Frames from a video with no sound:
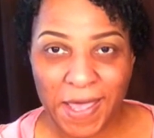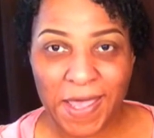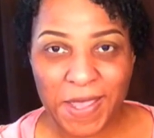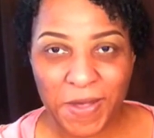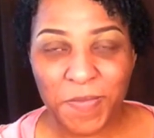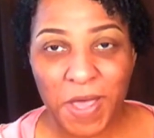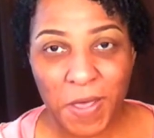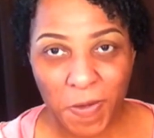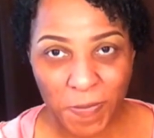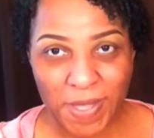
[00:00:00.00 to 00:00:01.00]
I am
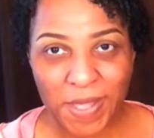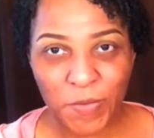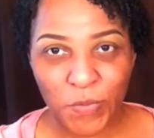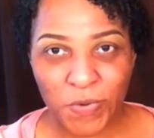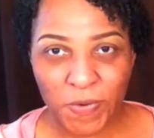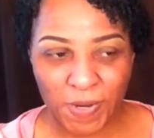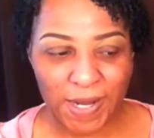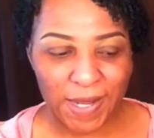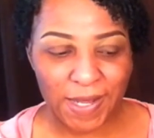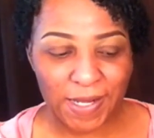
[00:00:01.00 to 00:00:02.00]
hoping and
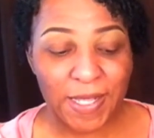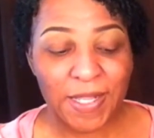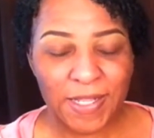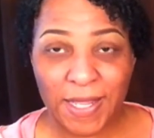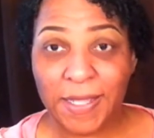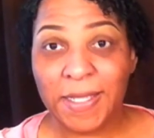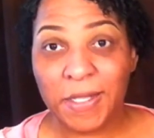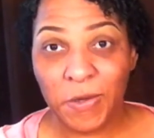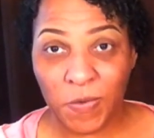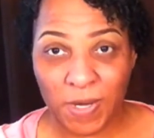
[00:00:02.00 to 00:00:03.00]
praying that I
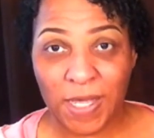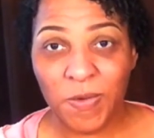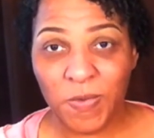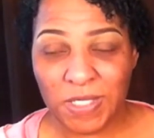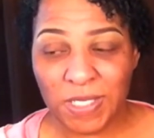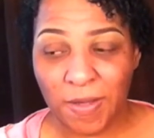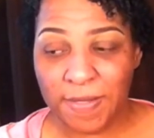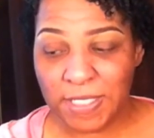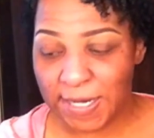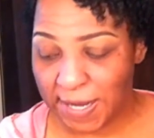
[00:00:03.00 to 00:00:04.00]
get great
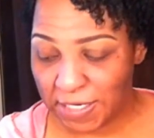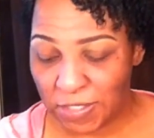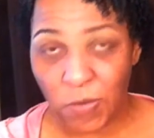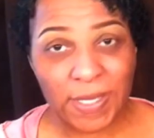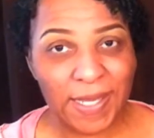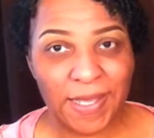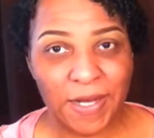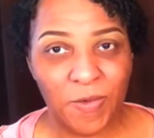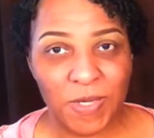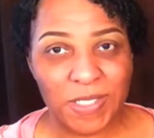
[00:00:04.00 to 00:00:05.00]
results and I don't get
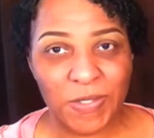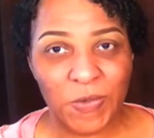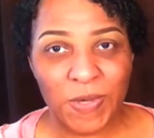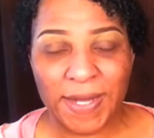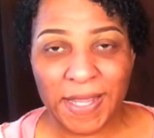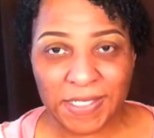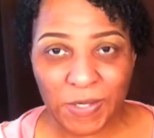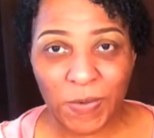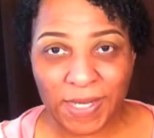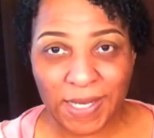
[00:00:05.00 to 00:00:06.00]
any residue and I
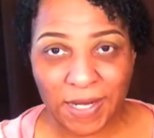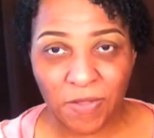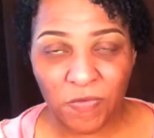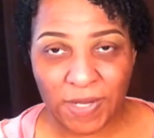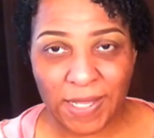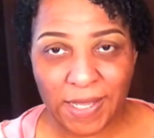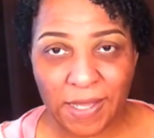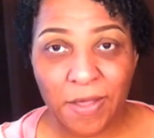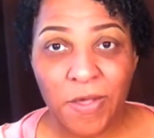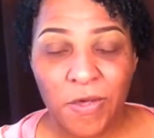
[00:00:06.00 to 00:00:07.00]
don't get any
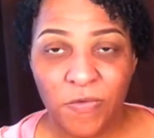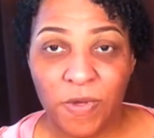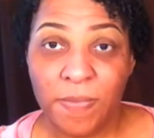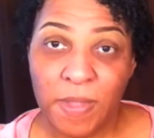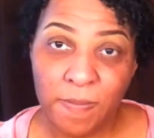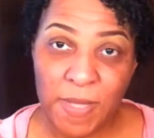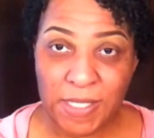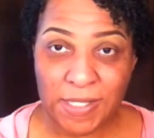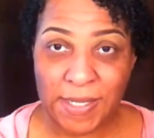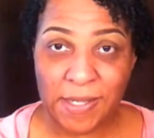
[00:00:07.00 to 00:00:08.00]
flaking from the
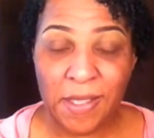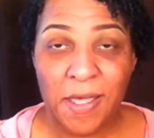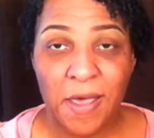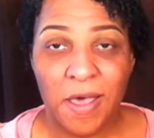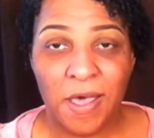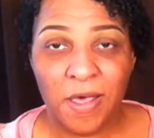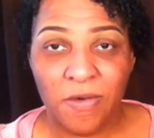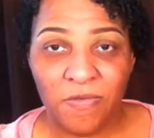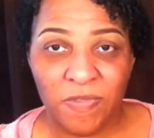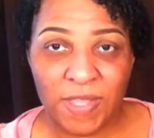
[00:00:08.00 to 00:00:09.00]
mixing
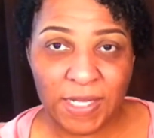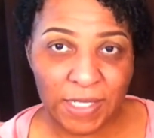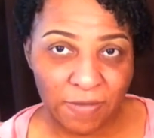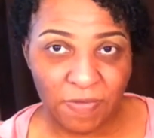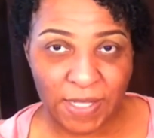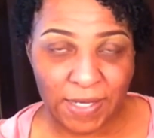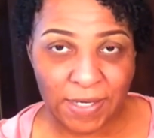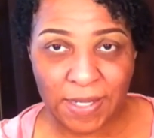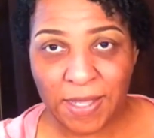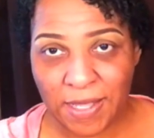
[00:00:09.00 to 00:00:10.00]
of the leave-in
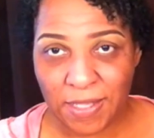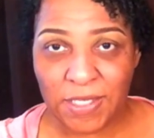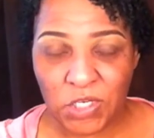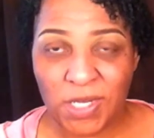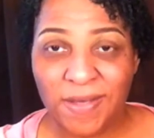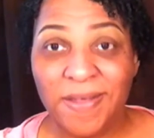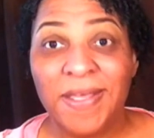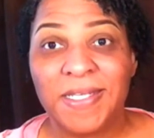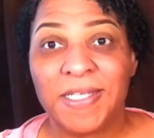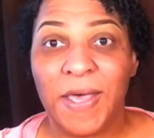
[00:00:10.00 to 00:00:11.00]
and the gel.
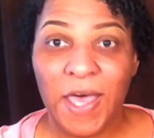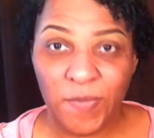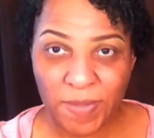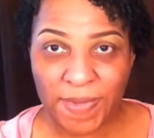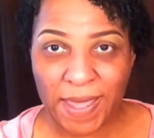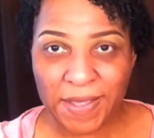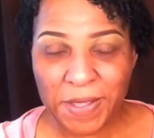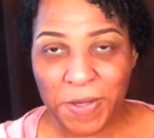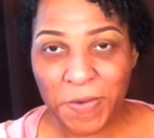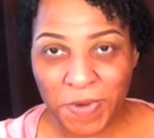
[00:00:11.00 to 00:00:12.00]
So I'll be back
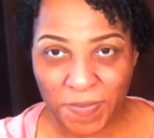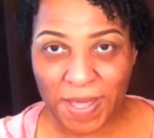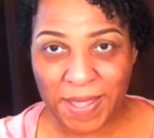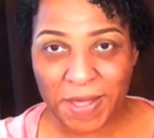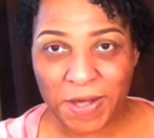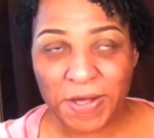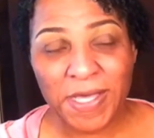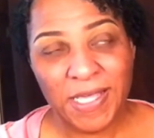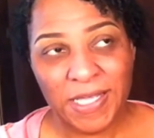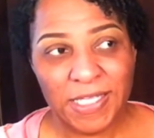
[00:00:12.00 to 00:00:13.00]
when my hair
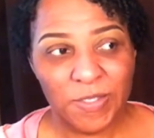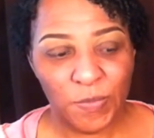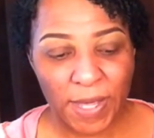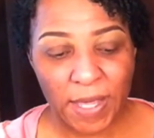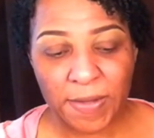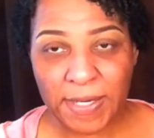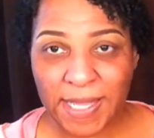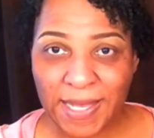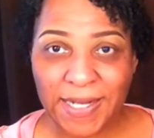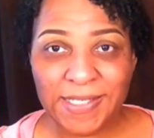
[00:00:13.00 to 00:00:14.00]
is about
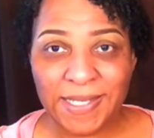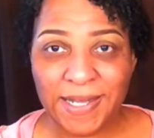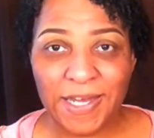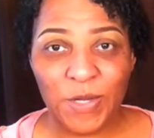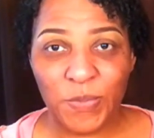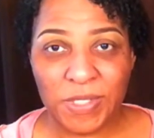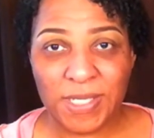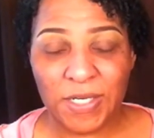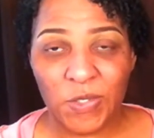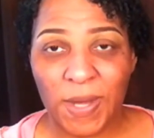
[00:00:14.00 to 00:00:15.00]
80 to
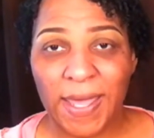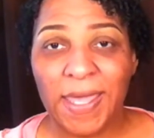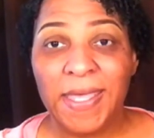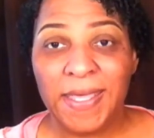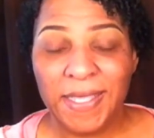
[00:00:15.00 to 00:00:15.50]
90% dry